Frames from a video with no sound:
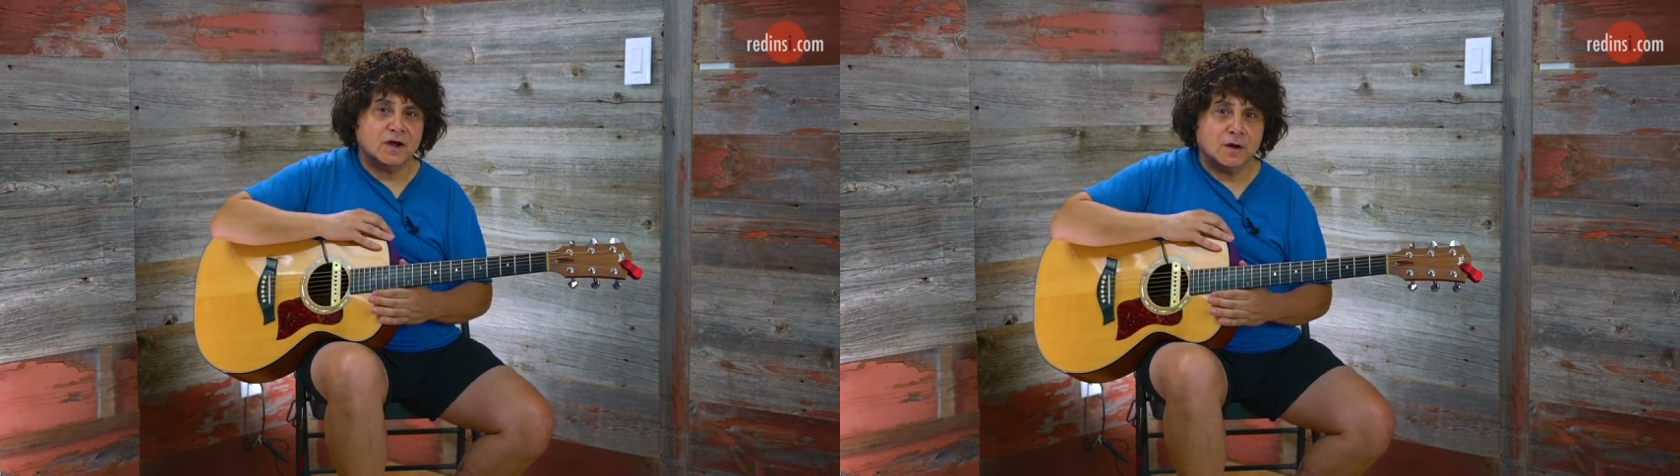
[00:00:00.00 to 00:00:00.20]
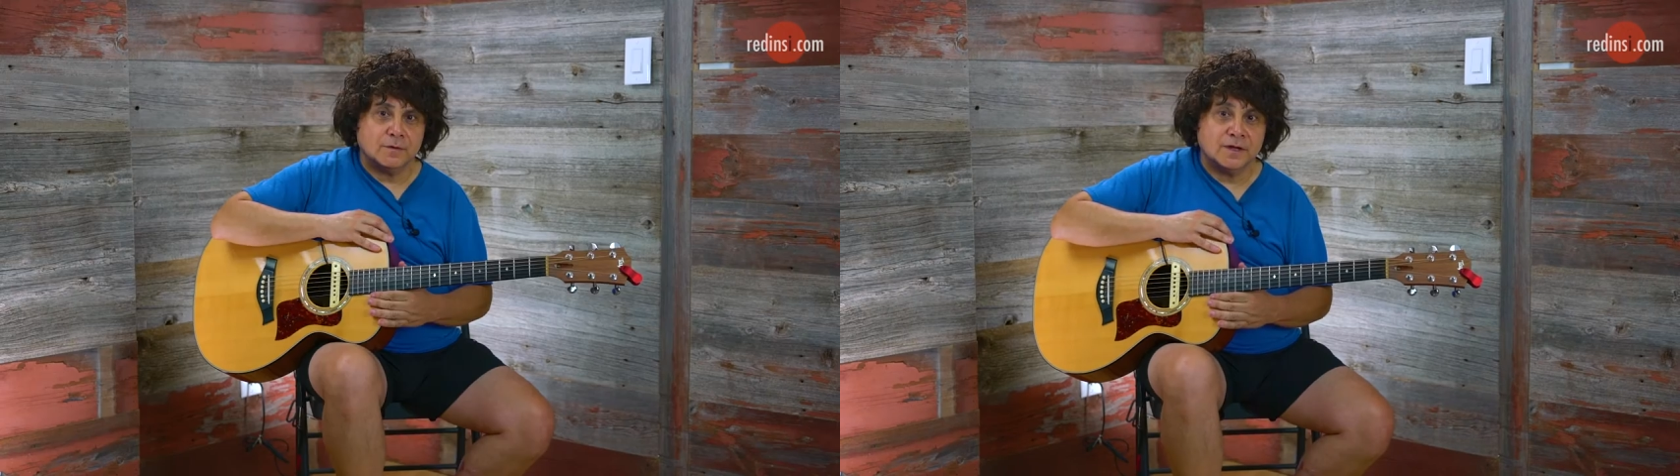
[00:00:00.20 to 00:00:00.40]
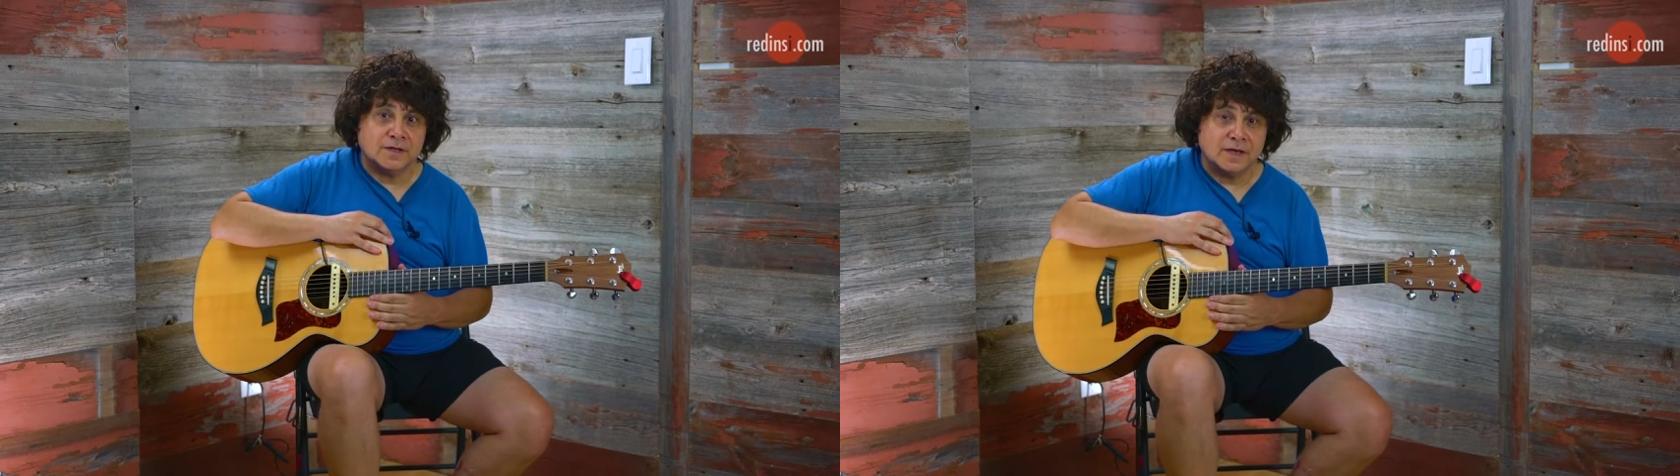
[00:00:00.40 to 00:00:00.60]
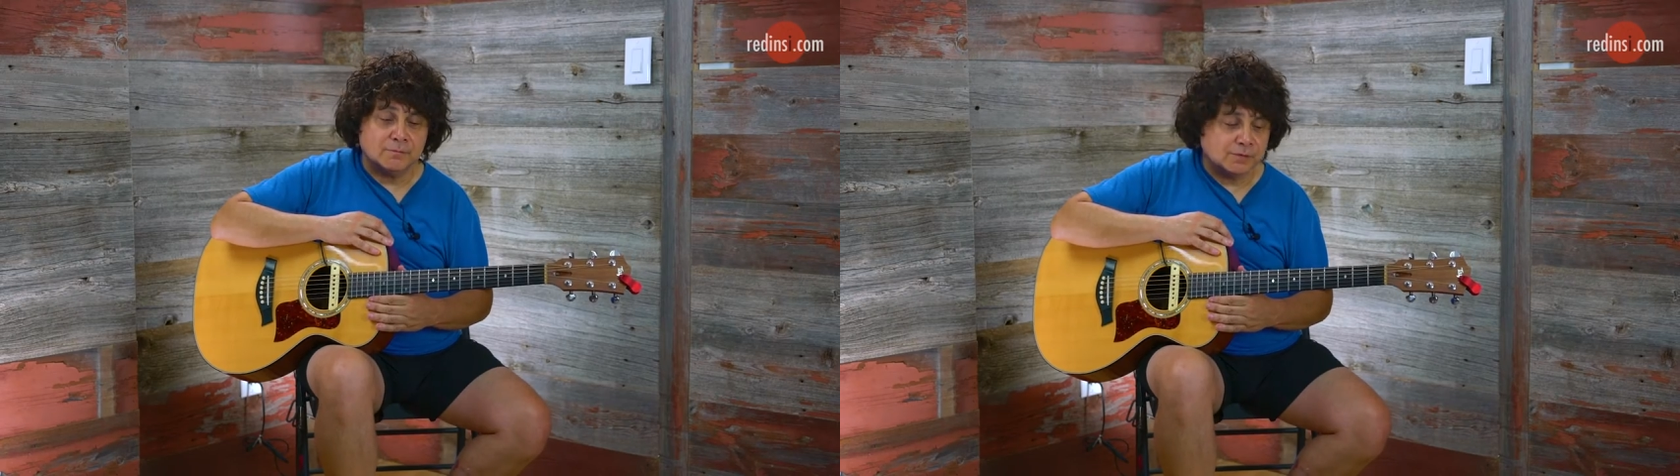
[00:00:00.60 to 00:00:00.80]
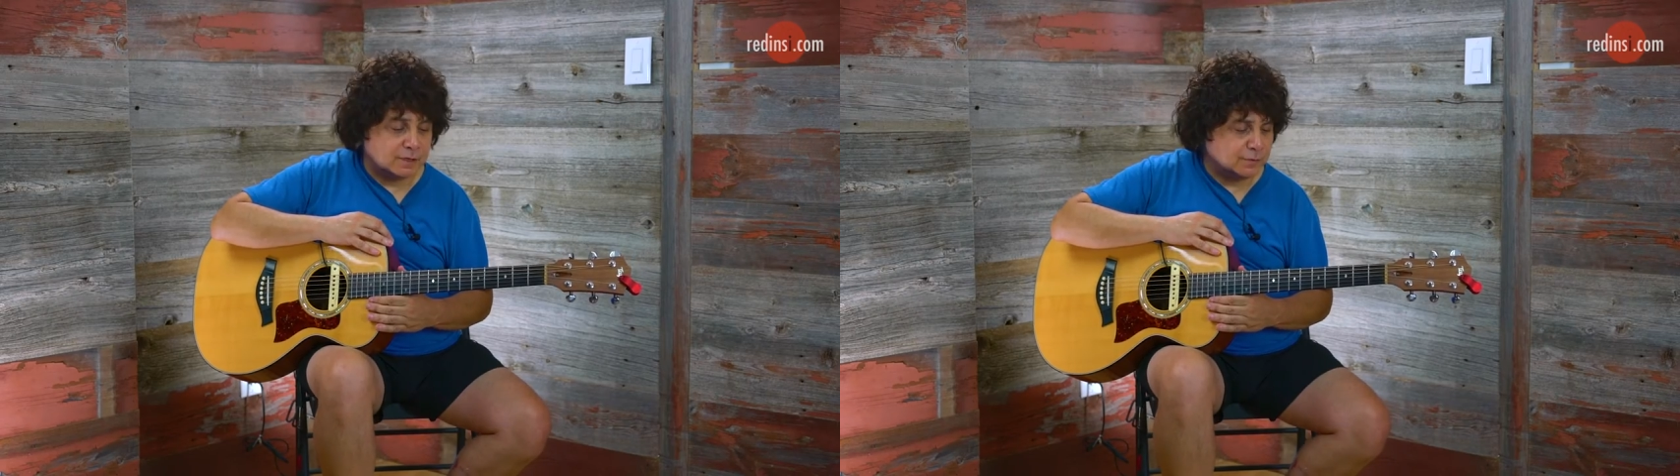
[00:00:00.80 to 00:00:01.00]
are
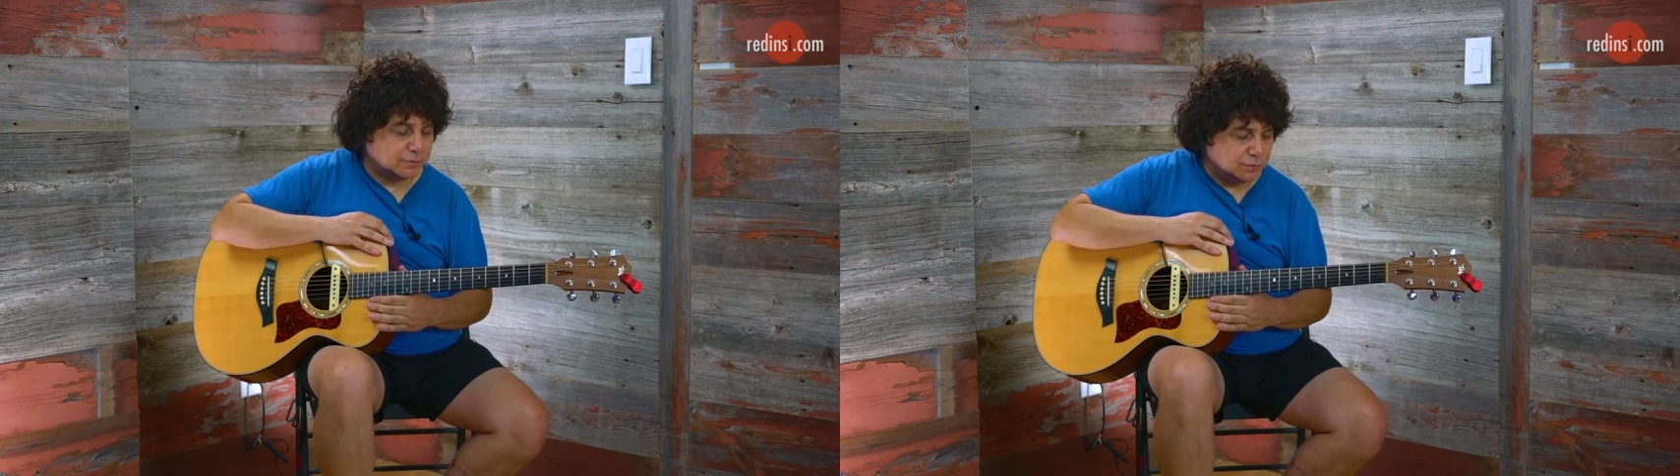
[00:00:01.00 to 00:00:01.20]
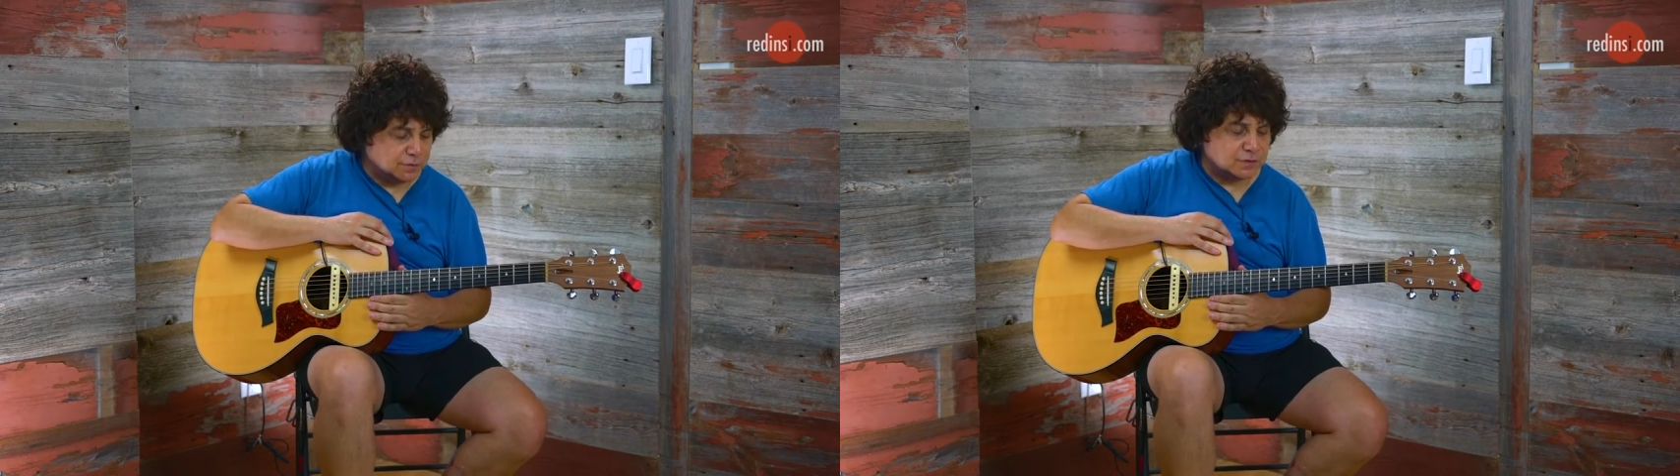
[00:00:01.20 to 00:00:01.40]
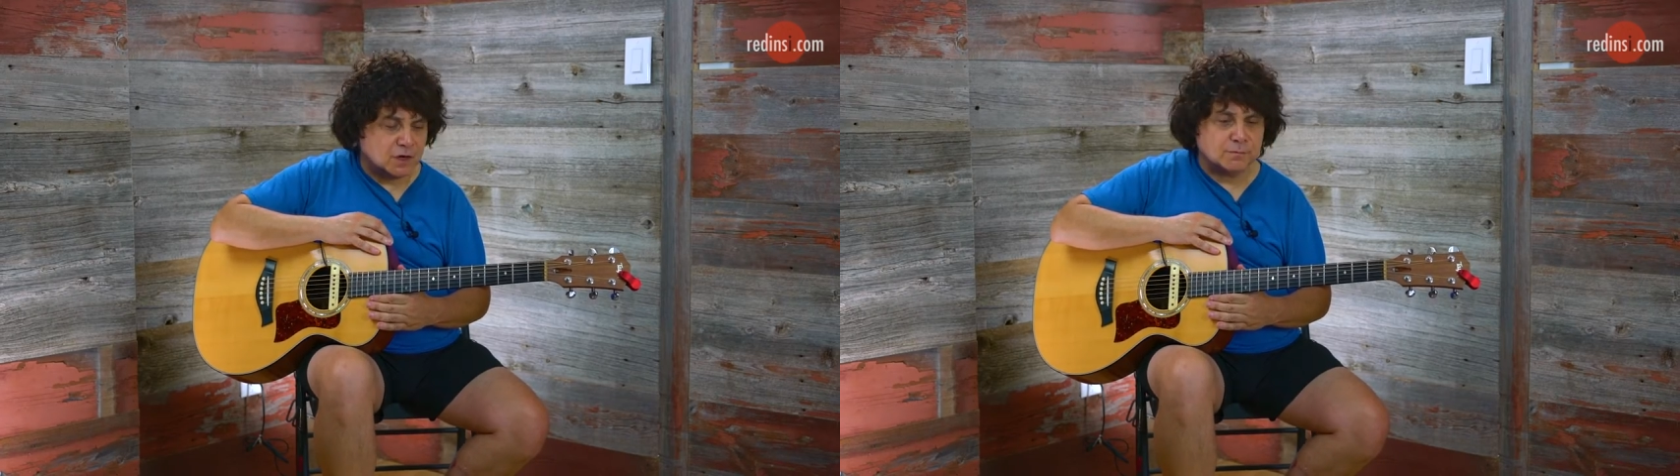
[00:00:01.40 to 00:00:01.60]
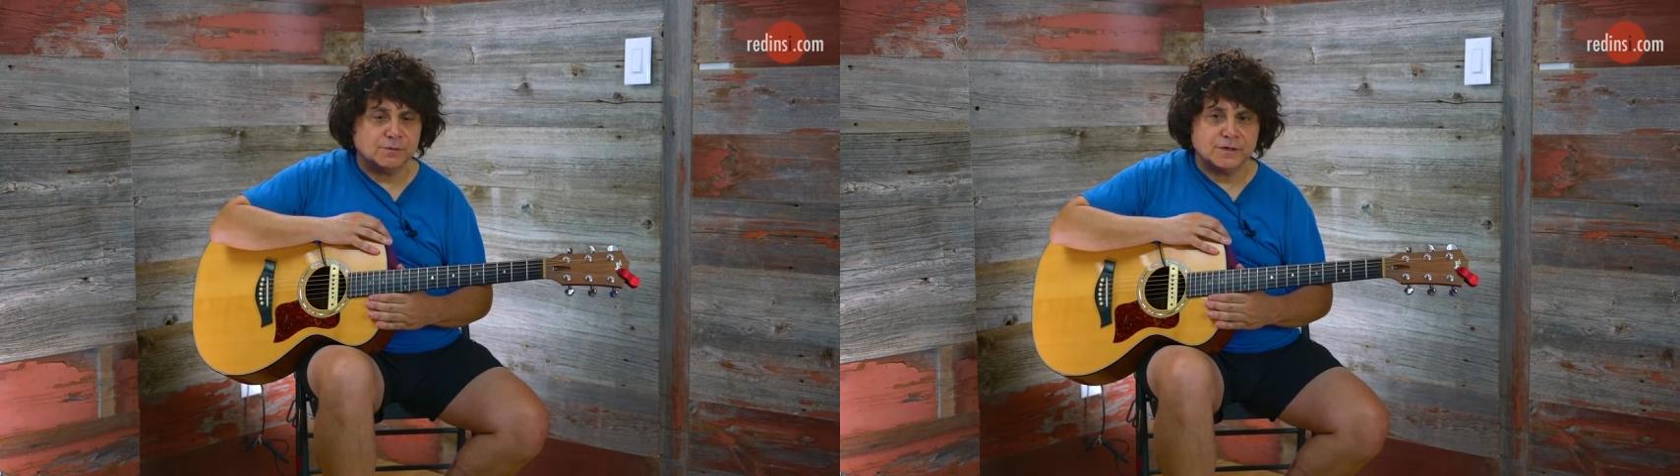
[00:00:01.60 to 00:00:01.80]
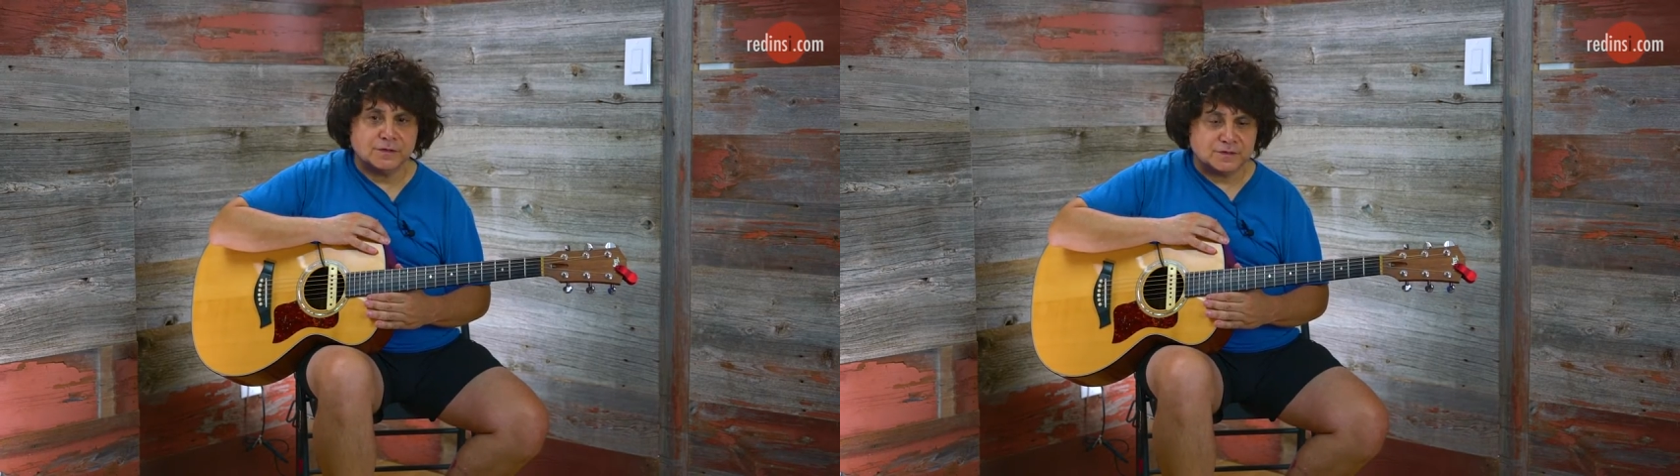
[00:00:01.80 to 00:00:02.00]
again played with two guitar
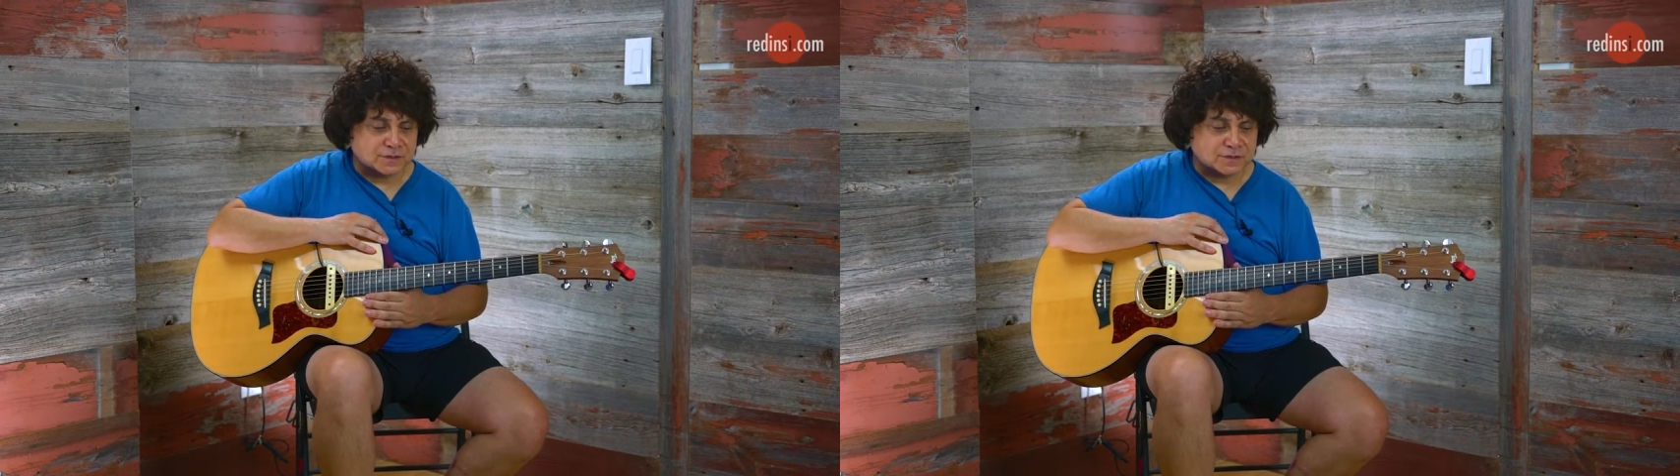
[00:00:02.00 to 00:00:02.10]
players.